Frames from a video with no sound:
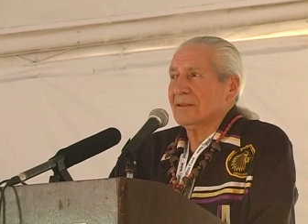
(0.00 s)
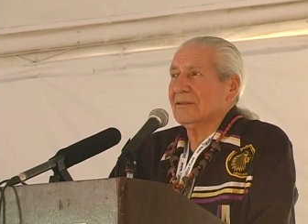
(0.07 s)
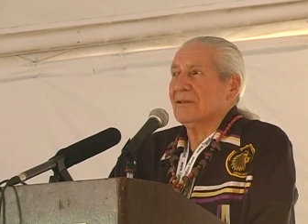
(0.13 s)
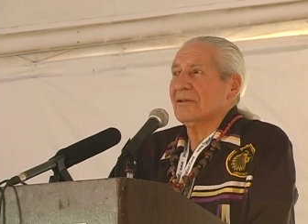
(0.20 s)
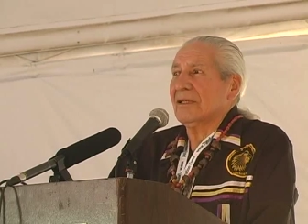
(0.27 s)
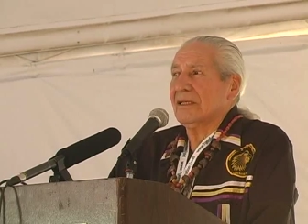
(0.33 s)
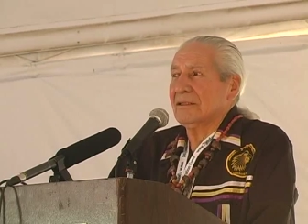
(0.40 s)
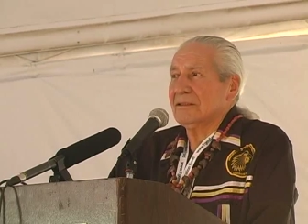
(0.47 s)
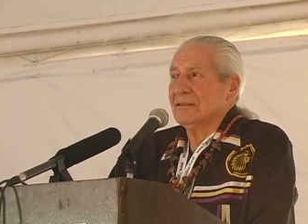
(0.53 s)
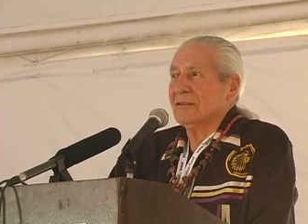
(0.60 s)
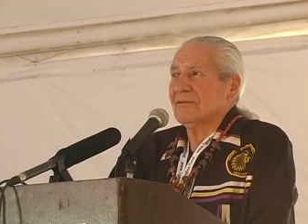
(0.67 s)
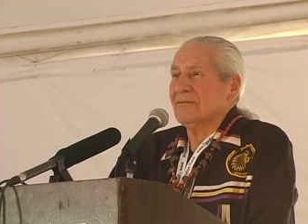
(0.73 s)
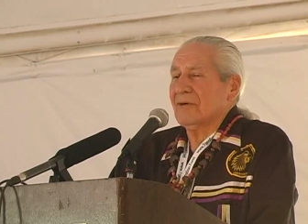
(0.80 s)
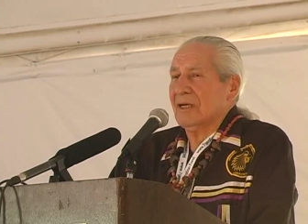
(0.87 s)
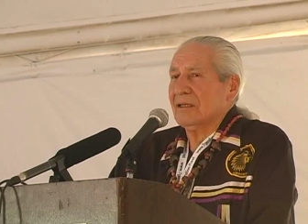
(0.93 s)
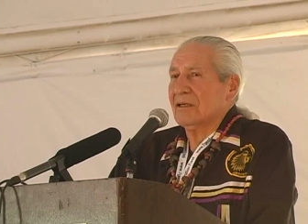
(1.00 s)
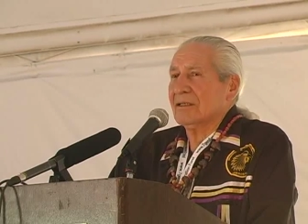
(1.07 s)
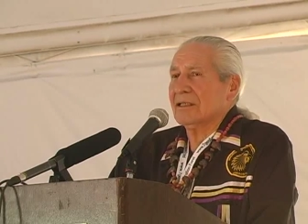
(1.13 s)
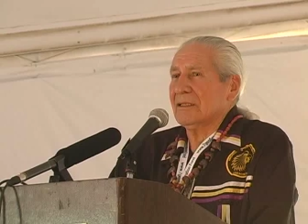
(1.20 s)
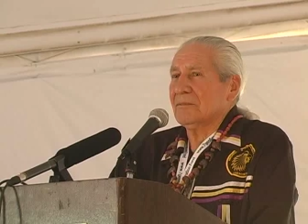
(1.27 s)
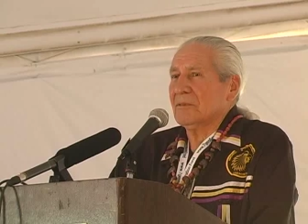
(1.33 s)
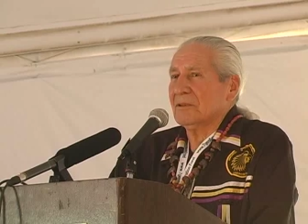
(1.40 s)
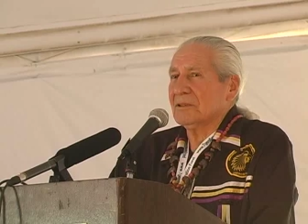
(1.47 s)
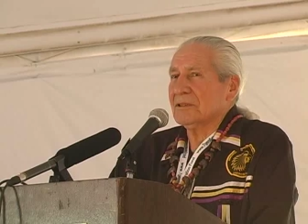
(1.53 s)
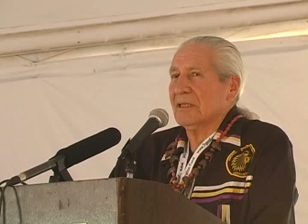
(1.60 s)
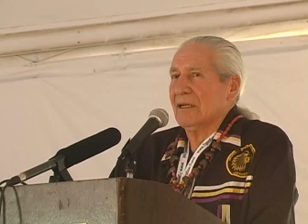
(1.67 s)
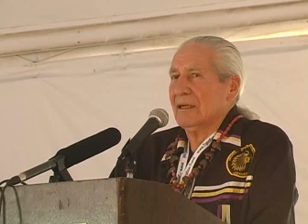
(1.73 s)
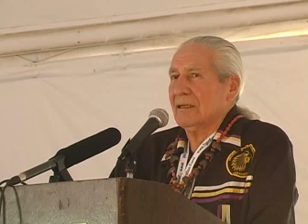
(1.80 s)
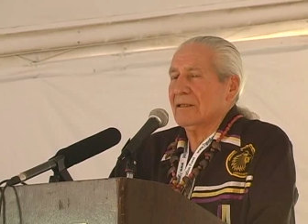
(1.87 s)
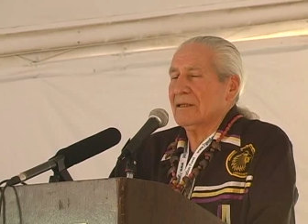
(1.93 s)
They're ancient fire keepers
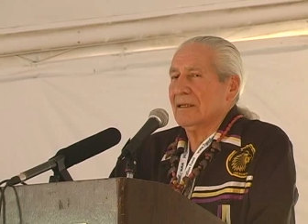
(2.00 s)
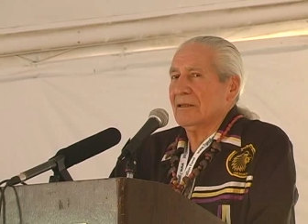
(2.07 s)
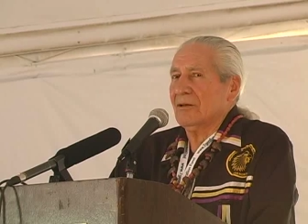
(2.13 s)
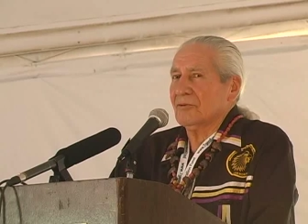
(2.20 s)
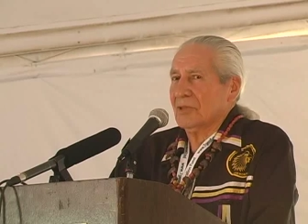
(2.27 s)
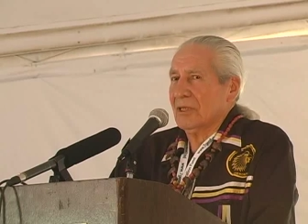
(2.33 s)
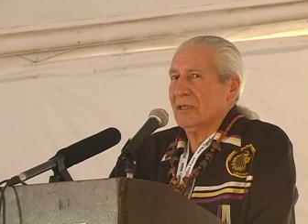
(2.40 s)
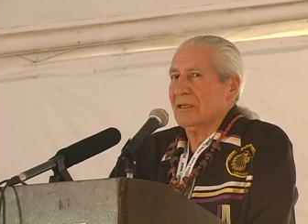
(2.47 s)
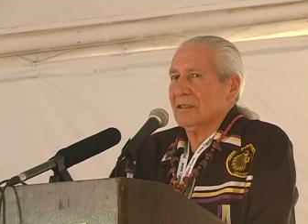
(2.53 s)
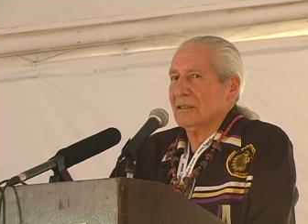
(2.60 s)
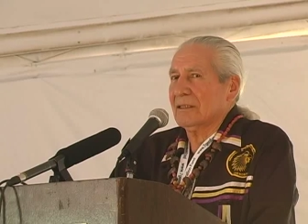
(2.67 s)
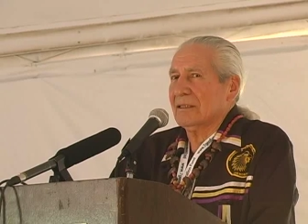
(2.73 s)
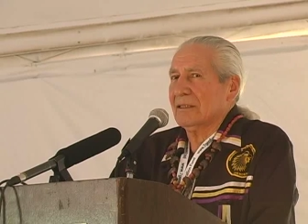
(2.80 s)
there, out there.